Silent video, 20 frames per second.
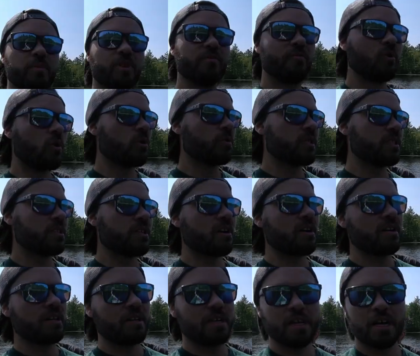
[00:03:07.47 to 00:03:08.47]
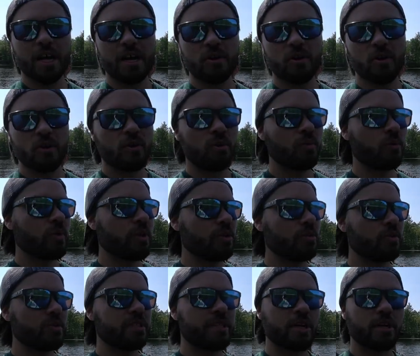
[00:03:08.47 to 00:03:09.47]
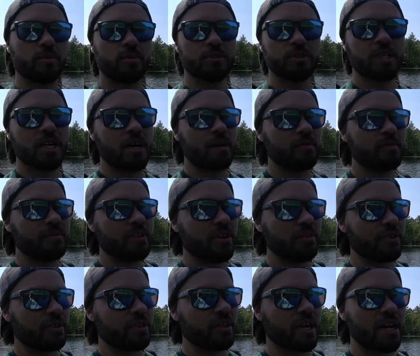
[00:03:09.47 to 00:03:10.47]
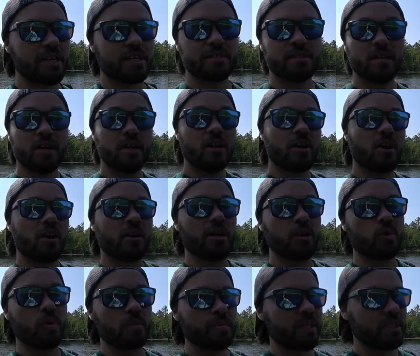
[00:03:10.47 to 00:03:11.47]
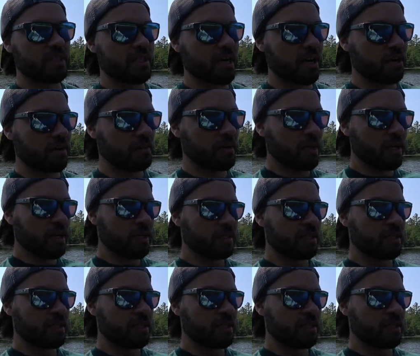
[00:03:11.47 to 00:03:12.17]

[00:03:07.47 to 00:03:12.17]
Before we start, I know we do a terrible job of telling you guys our equipment setup.